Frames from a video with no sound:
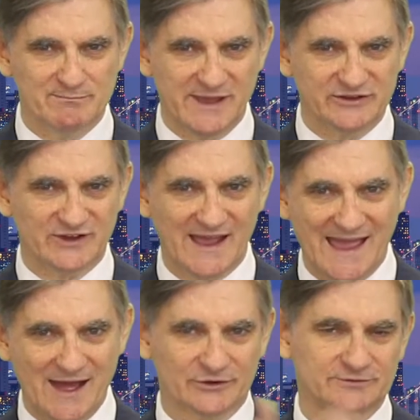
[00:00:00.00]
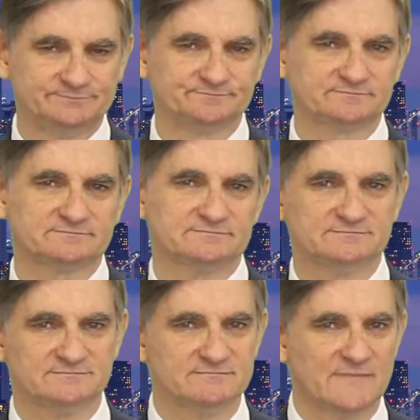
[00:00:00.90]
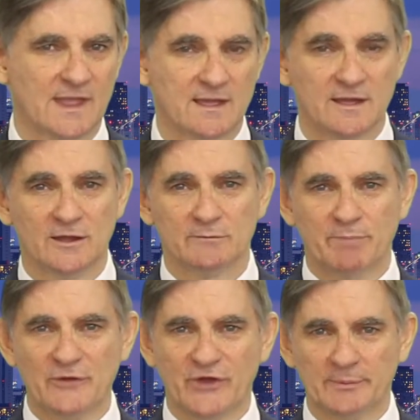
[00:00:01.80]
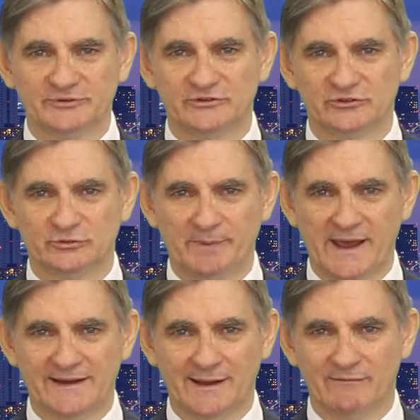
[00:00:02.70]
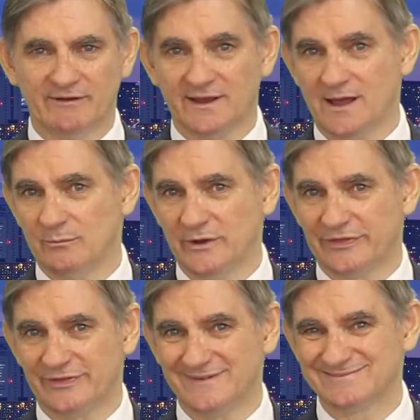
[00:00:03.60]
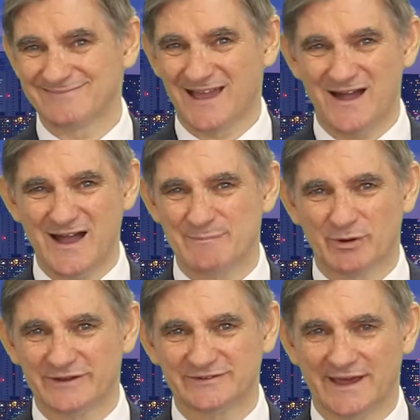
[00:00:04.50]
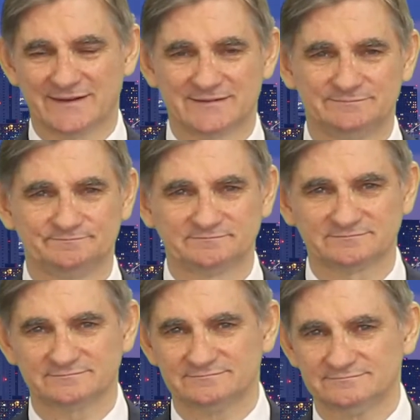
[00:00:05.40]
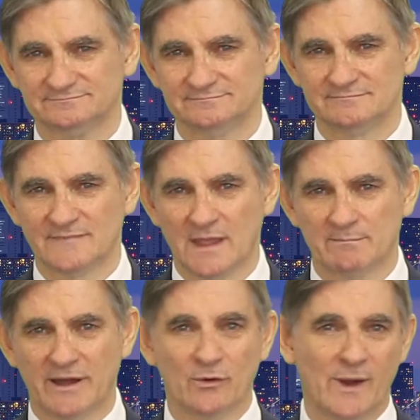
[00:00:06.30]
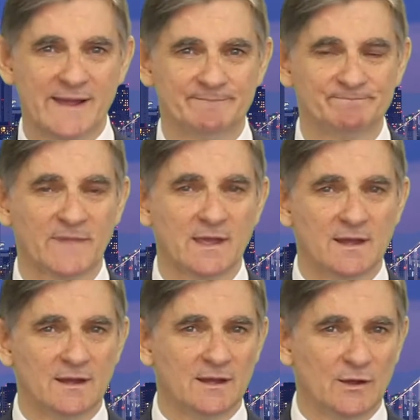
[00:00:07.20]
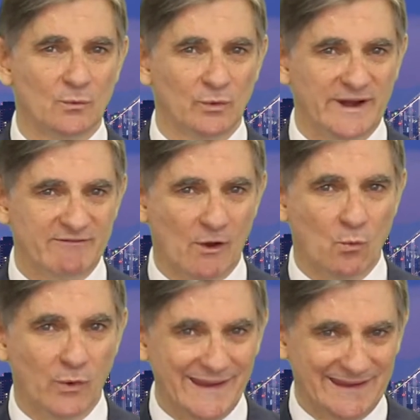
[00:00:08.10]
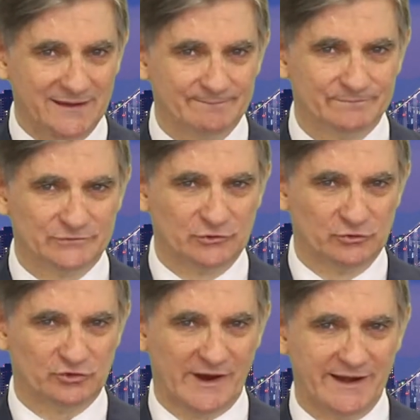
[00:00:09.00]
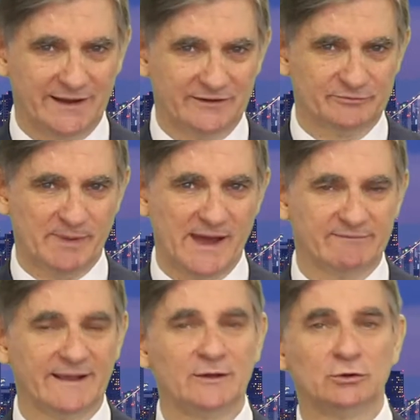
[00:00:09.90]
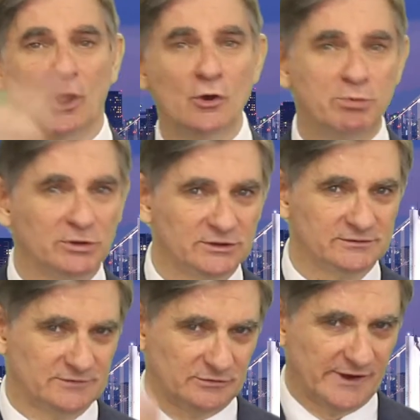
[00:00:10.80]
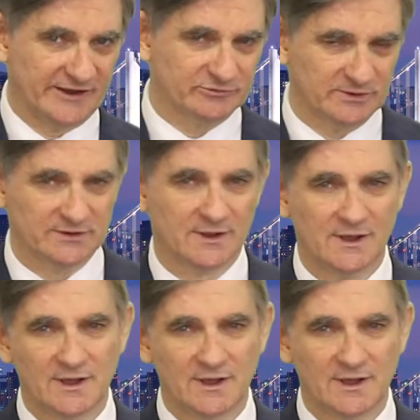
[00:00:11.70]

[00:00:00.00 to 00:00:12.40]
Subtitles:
measure out. Both options in Japan, however, come with high price tags. By the way, whenever we do training as part of a global arrangement,